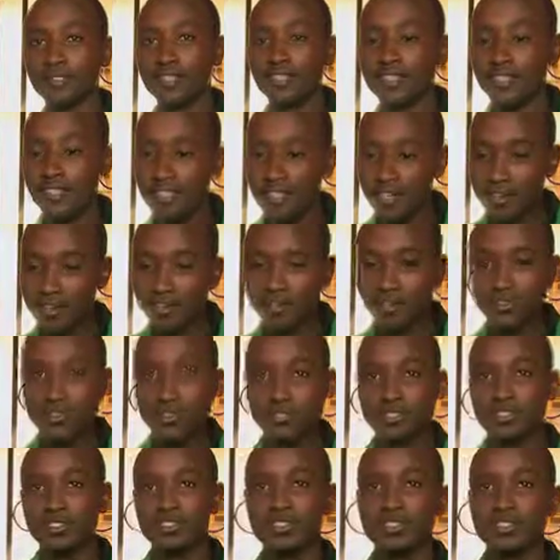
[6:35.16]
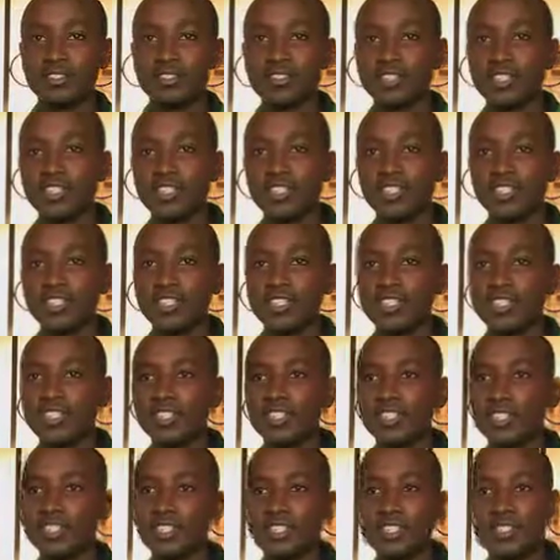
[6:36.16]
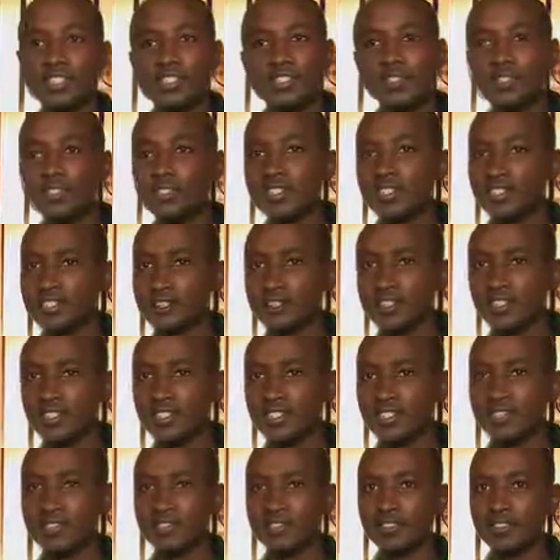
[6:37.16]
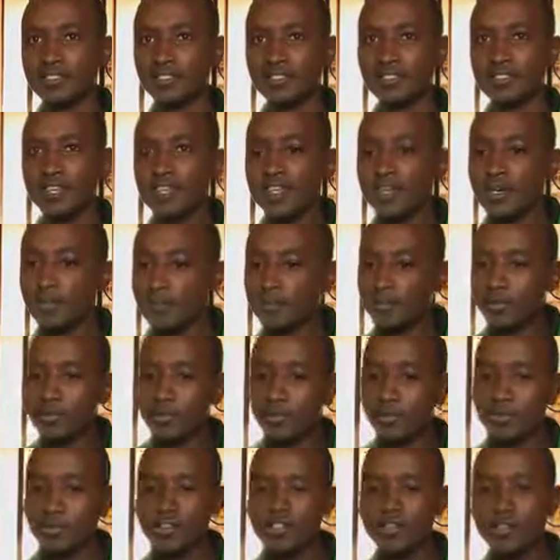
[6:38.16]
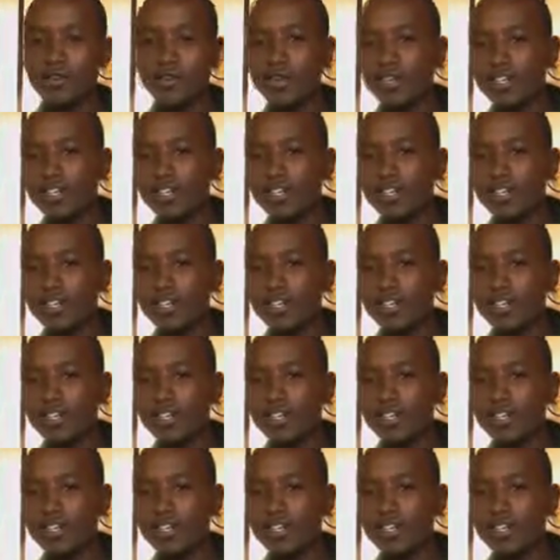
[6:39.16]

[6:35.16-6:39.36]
in their fields, it's very different. Because the